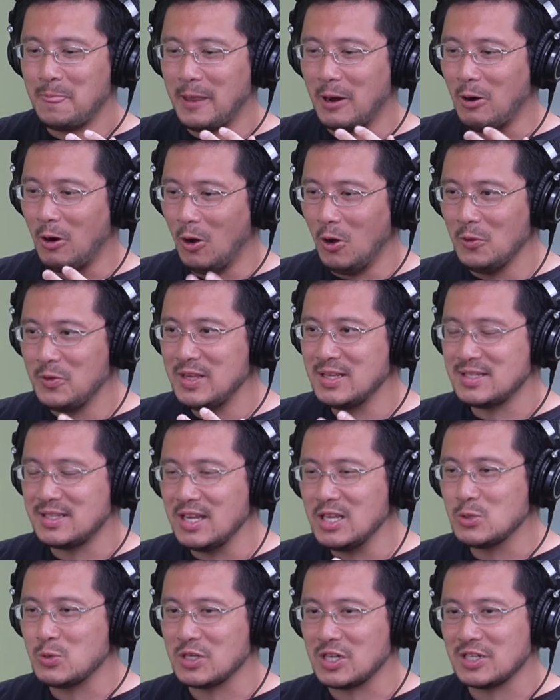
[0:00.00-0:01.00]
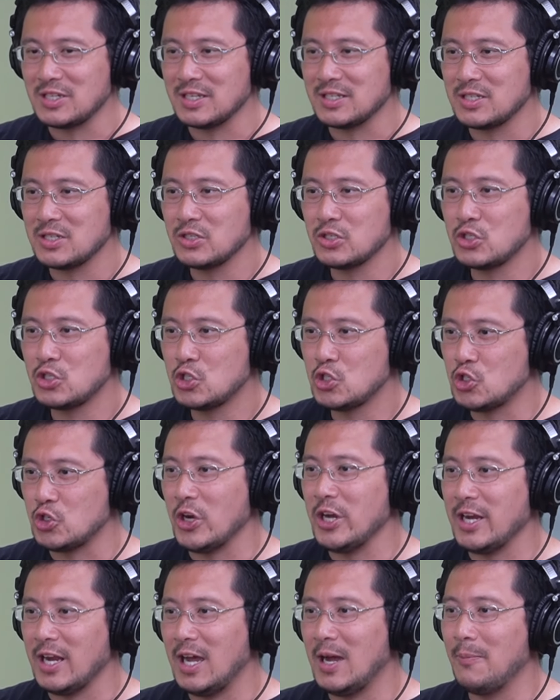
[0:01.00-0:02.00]
there are all these things which are just
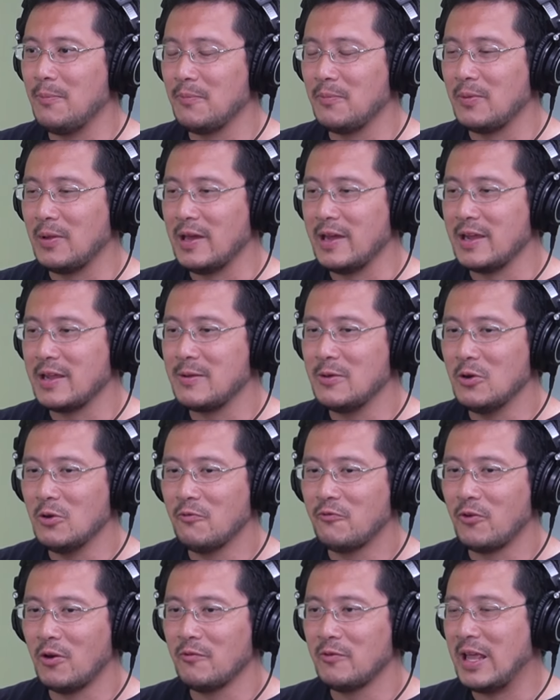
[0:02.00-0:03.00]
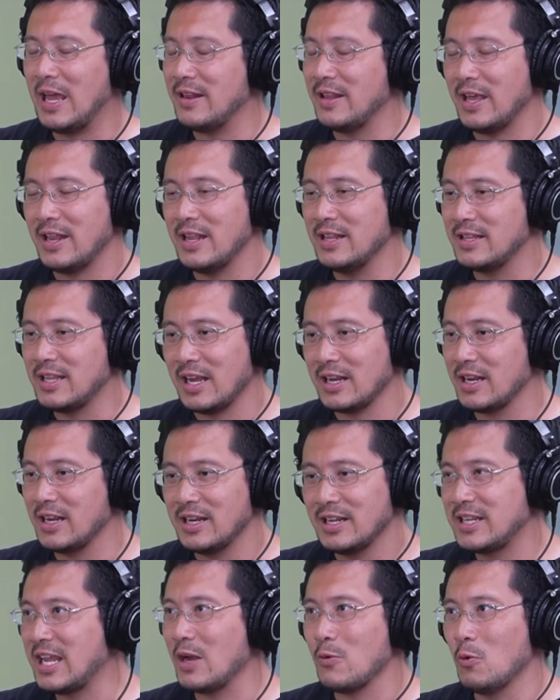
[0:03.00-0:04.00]
straight up like you know fr- that that in tech
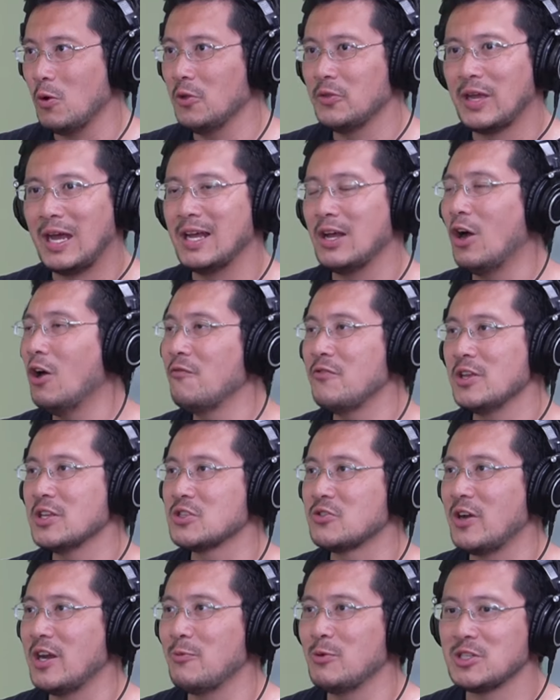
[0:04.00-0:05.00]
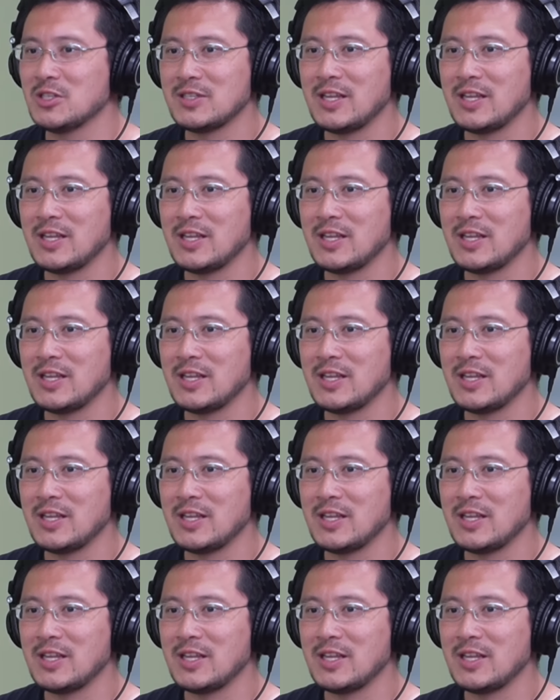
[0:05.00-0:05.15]
in the tech world are obvious, right?